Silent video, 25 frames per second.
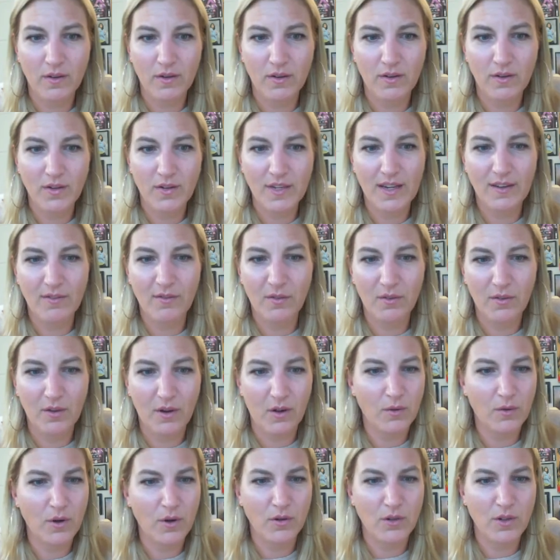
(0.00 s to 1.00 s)
to give,
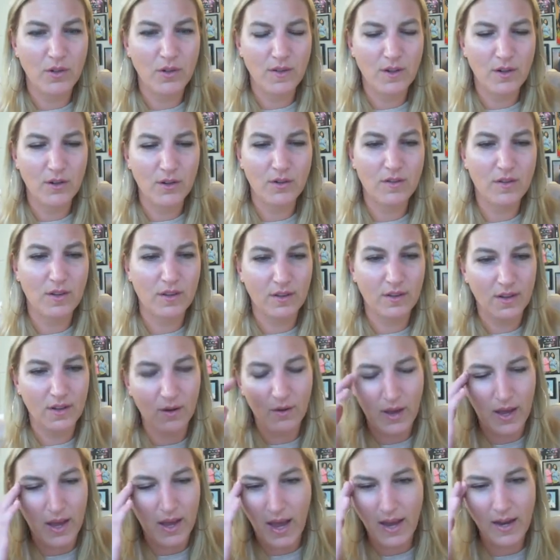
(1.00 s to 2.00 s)
oh no, she's in her,
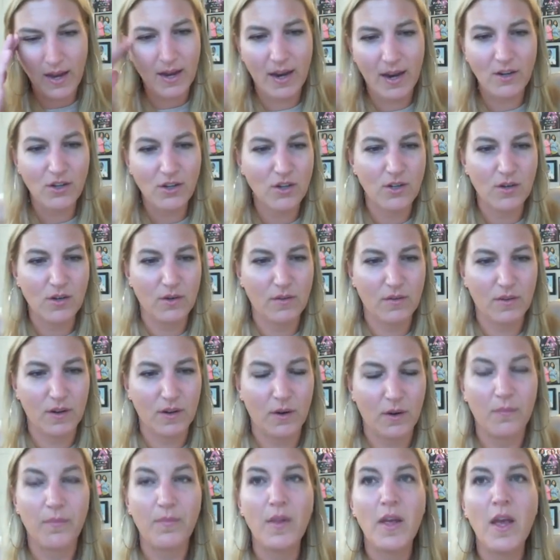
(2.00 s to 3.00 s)
okay, I actually don't even
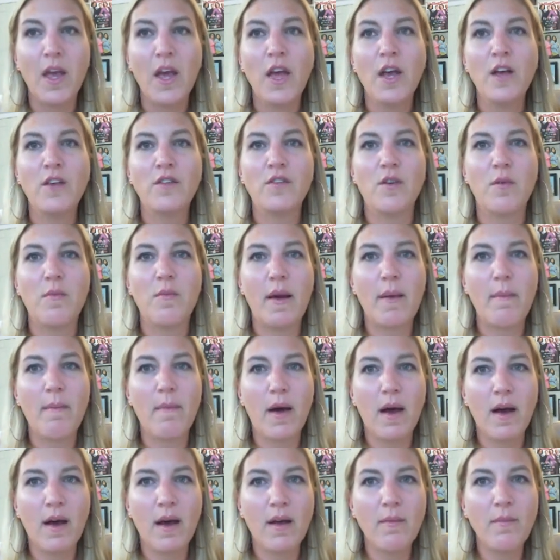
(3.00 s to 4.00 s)
know. So my
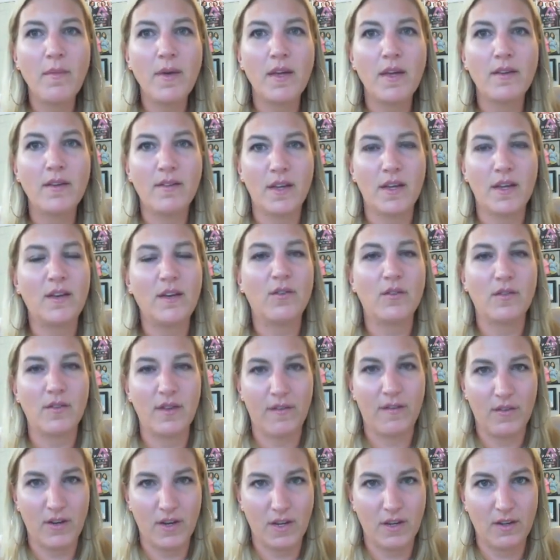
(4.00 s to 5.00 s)
mom is in her
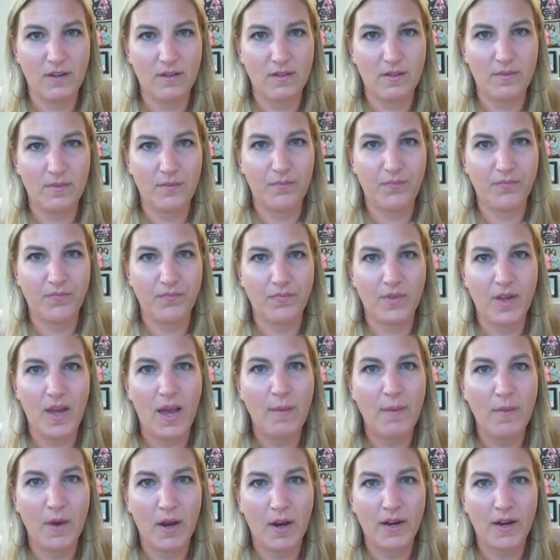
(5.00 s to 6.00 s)
70s.
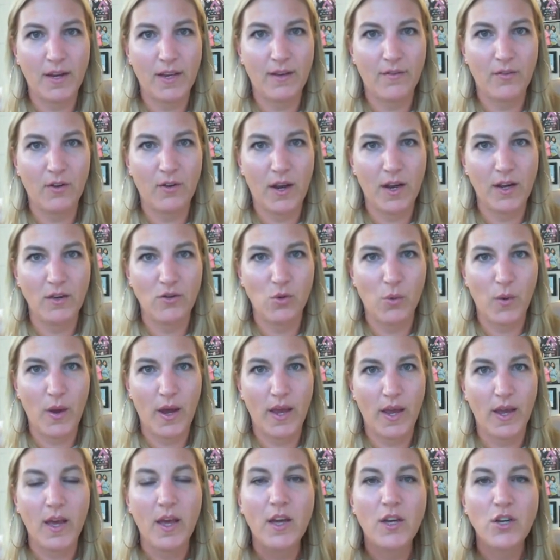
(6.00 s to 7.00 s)
I'm not going to give her age
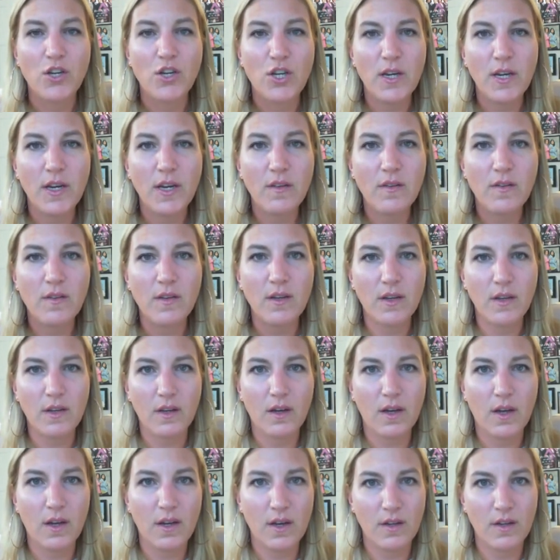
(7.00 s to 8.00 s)
away. She has
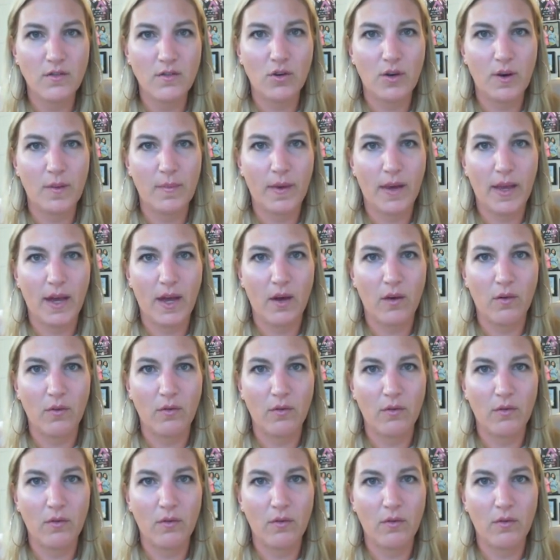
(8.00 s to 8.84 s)
an Instagram account